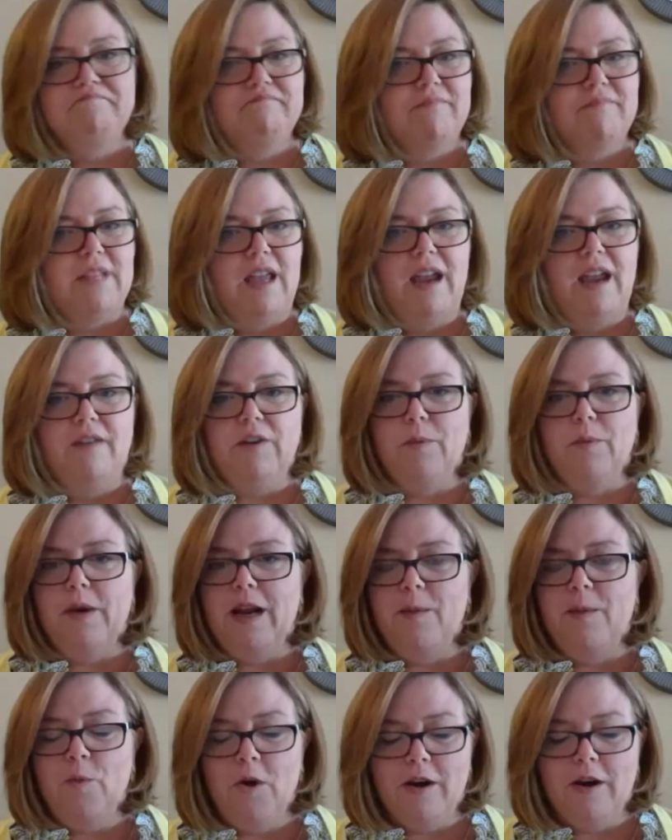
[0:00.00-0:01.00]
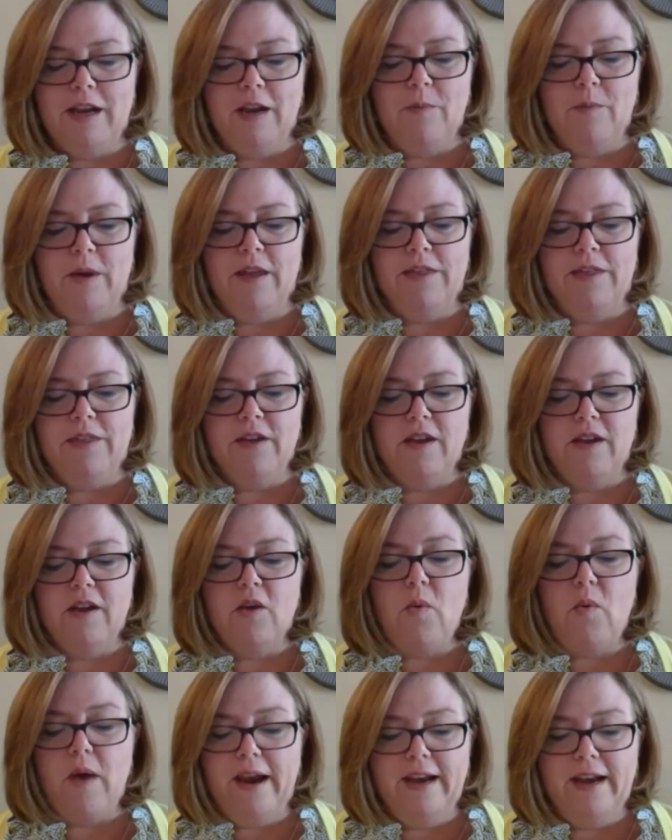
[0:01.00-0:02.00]
everyone I'm working with
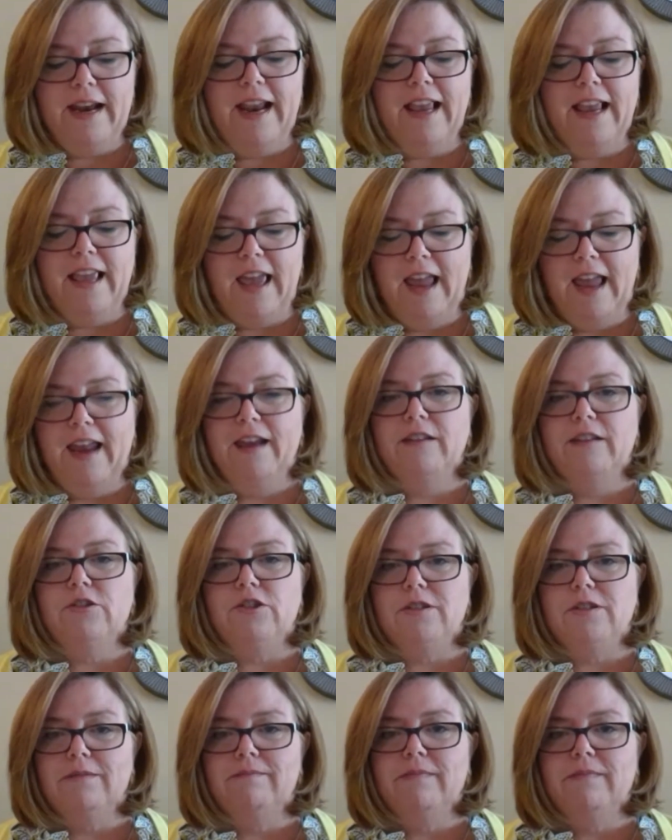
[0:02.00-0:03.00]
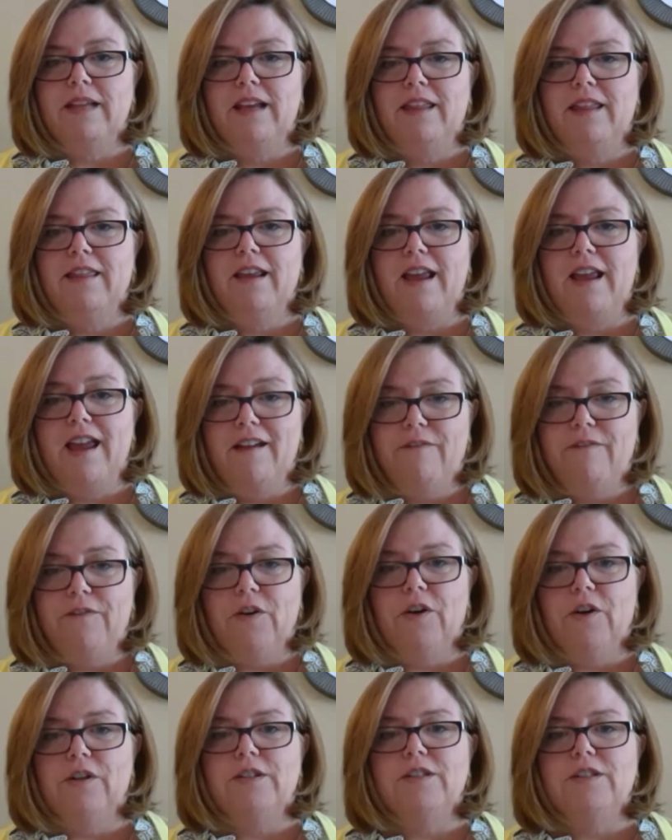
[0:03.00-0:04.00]
quite engaged in the
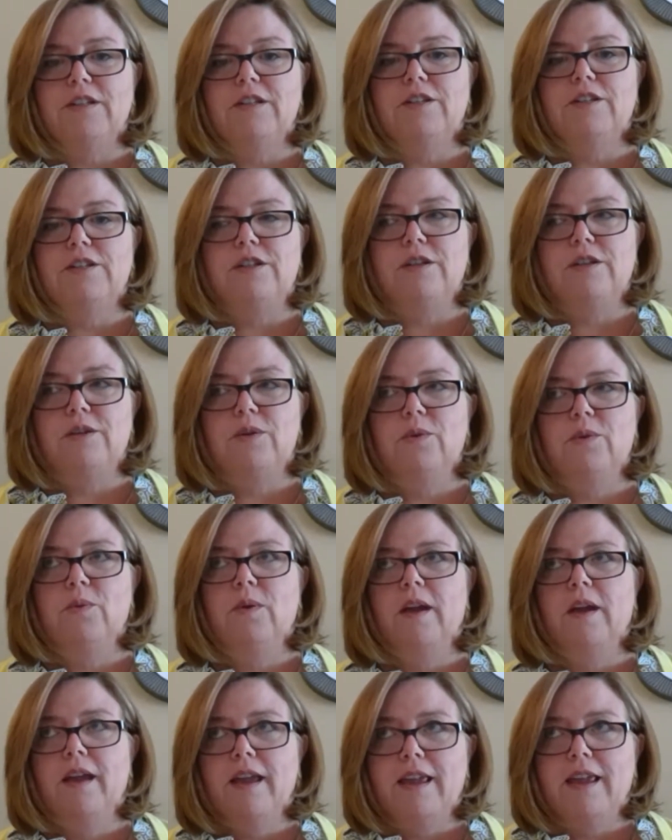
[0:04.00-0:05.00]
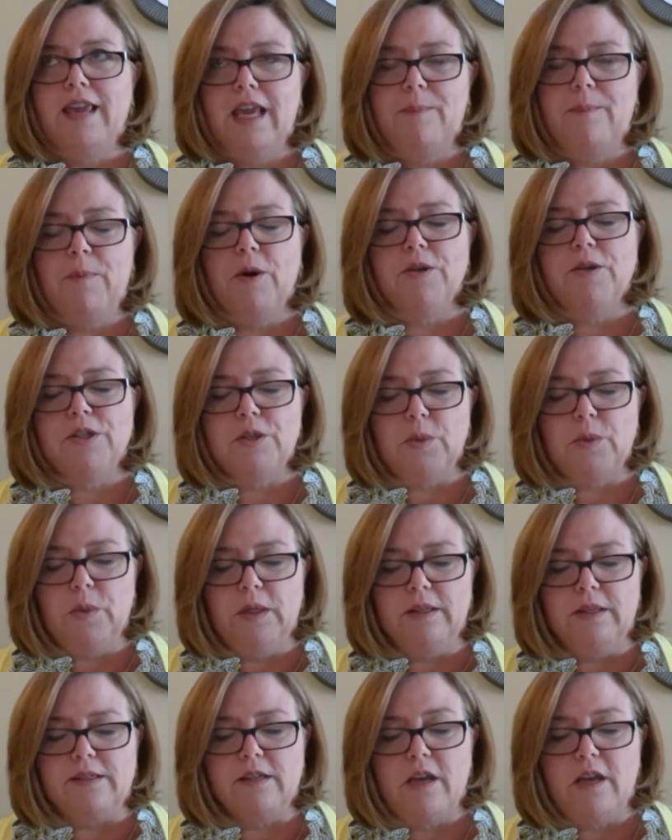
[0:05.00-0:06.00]
effort to keep our schools
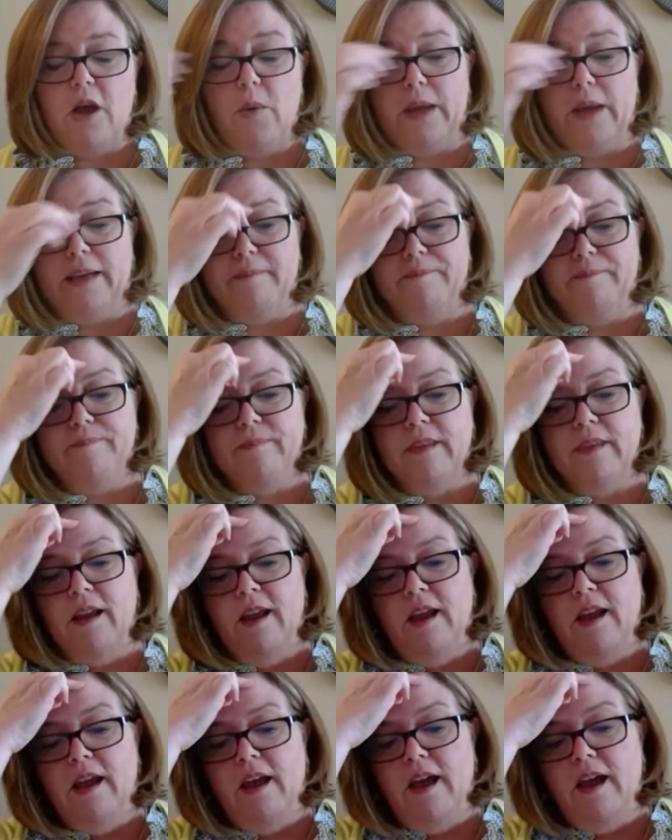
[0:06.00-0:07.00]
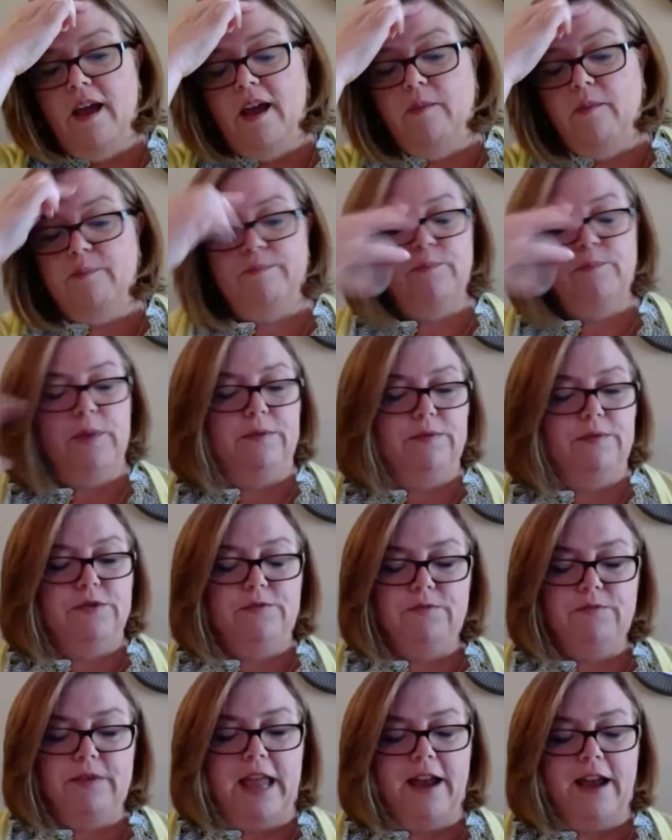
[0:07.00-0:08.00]
going. We're
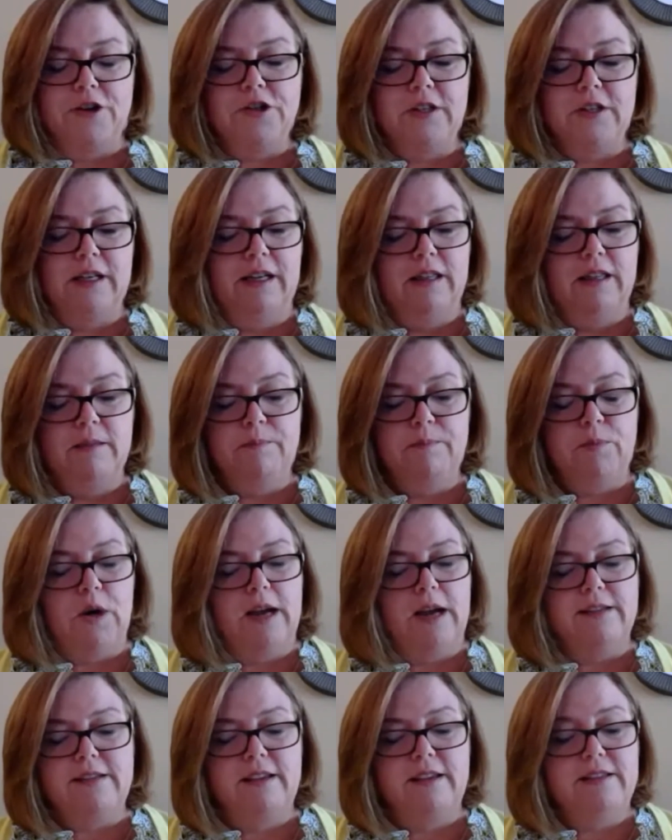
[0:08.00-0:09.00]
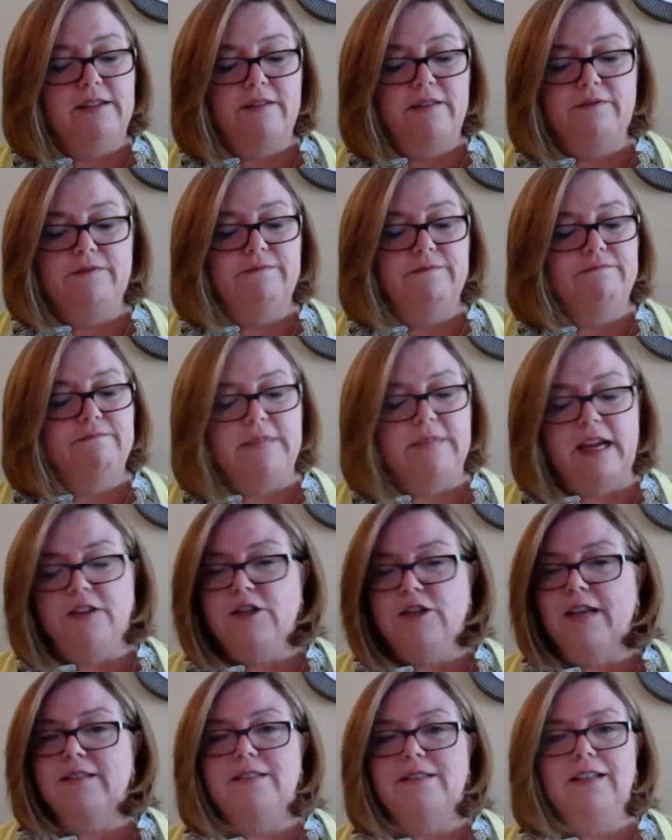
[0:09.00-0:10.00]
actually in the process of
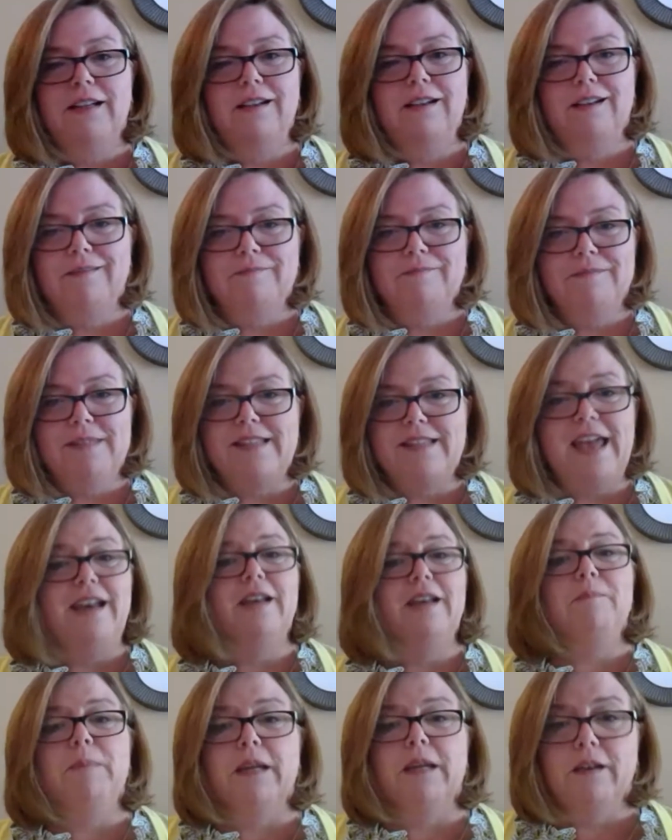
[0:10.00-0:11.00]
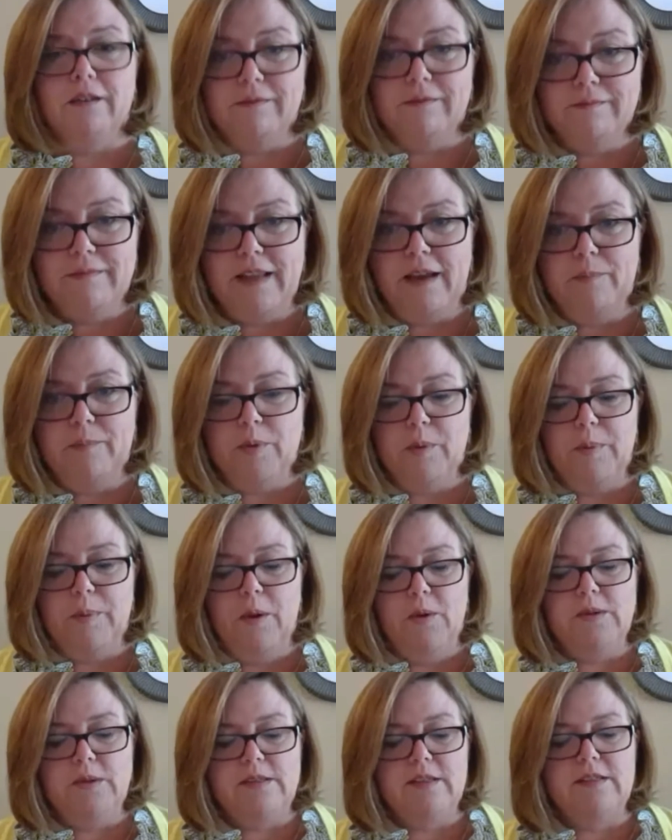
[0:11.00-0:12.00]
digesting a Senate bill that
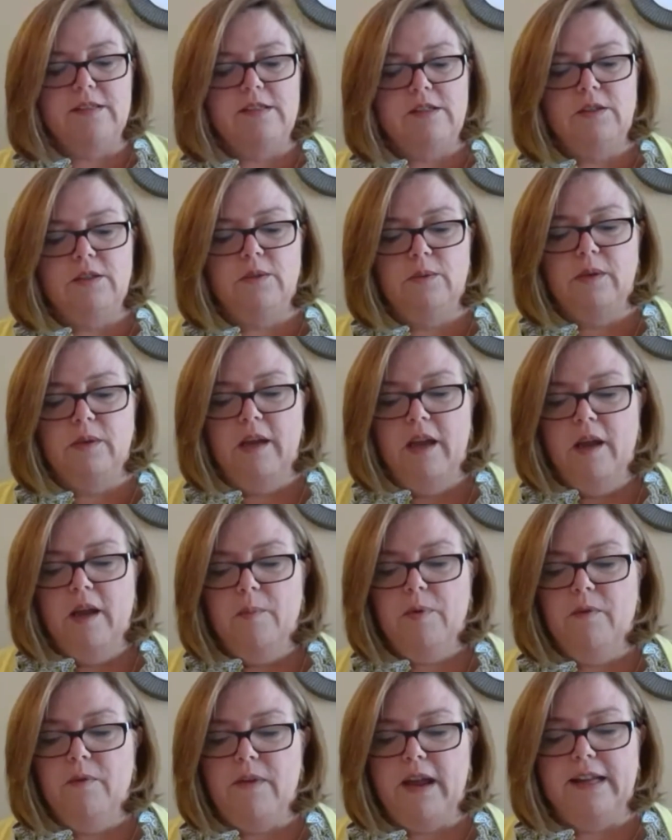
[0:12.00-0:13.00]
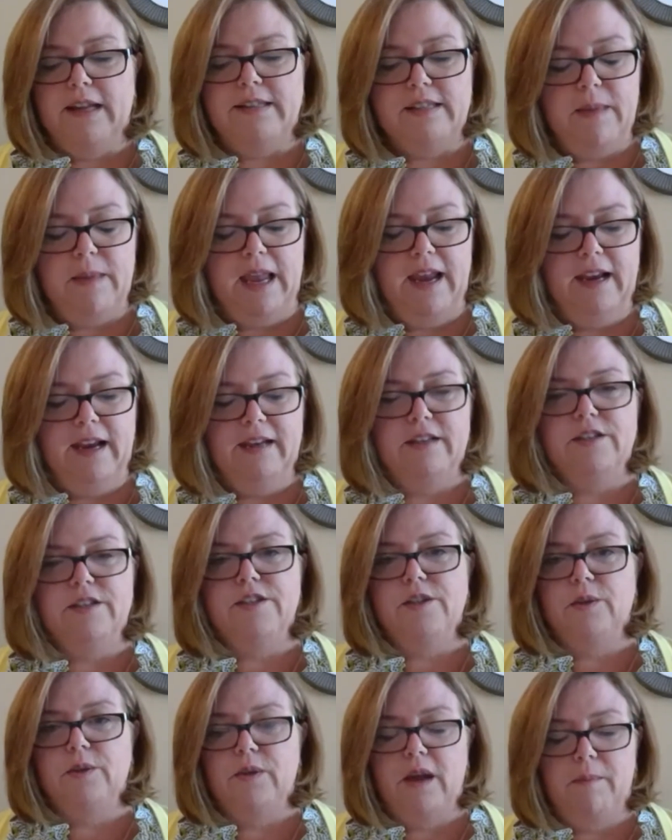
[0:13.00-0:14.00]
proposes to provide some aid
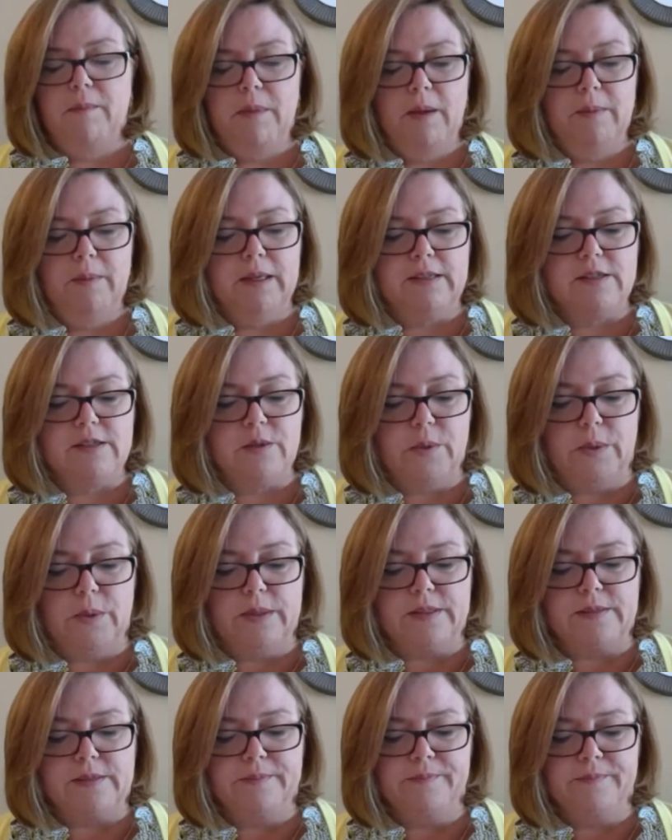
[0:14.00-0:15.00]
to non-public schools.